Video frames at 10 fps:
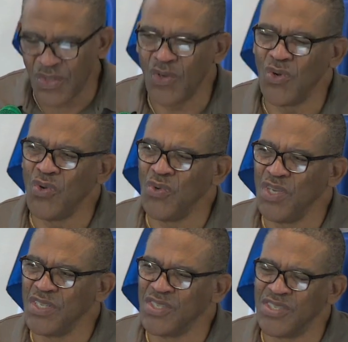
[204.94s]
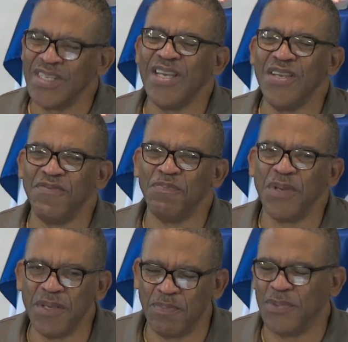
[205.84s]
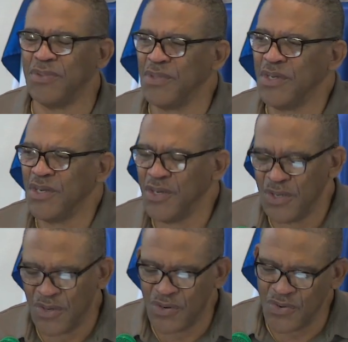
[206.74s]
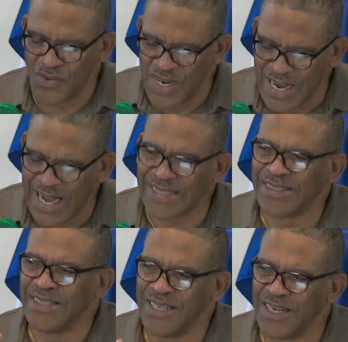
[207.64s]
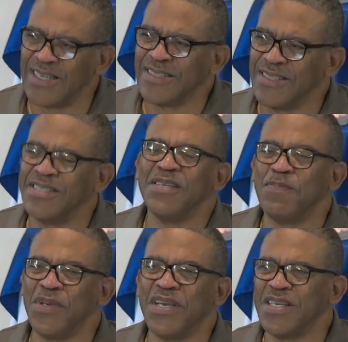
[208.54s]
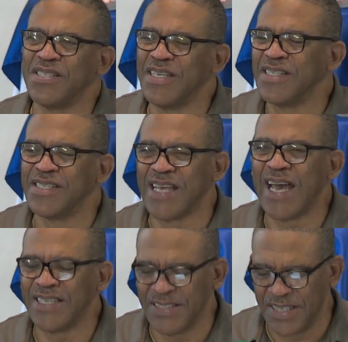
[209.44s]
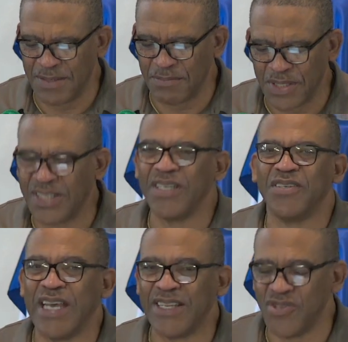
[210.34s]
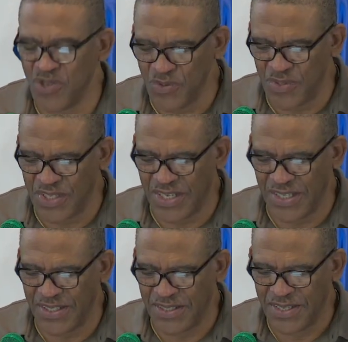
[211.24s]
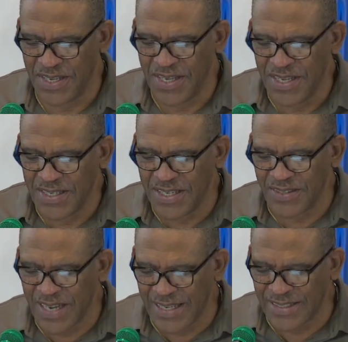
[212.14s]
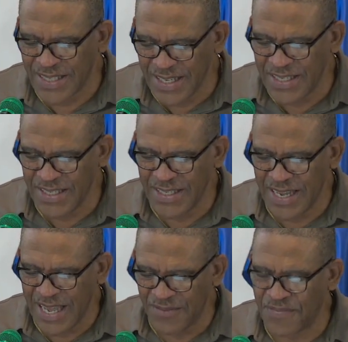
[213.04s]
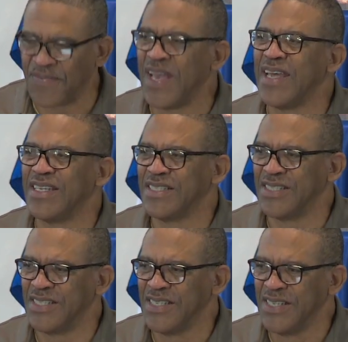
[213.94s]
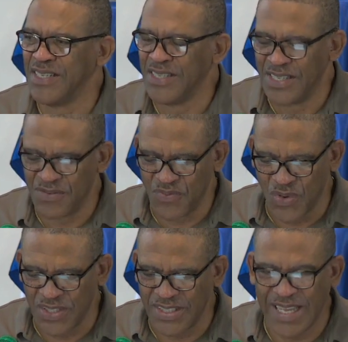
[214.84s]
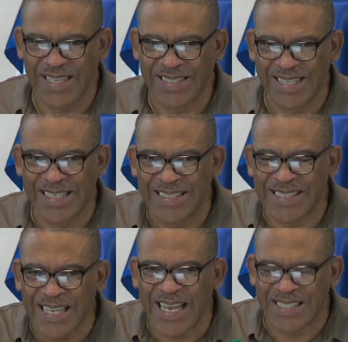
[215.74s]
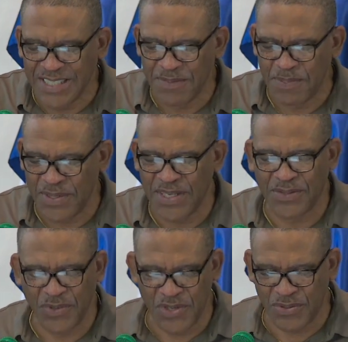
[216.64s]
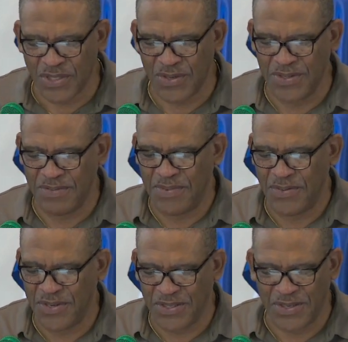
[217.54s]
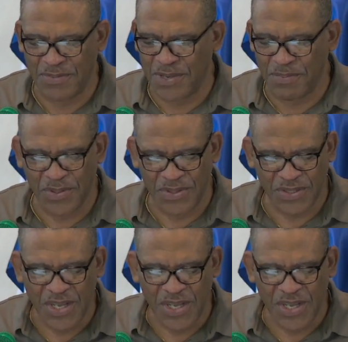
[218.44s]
who is saved people who got God's GPS inside of them, but they are not using it. They are not taking advantage of what that inside GPS. What are you talking about? What are you talking about, preacher?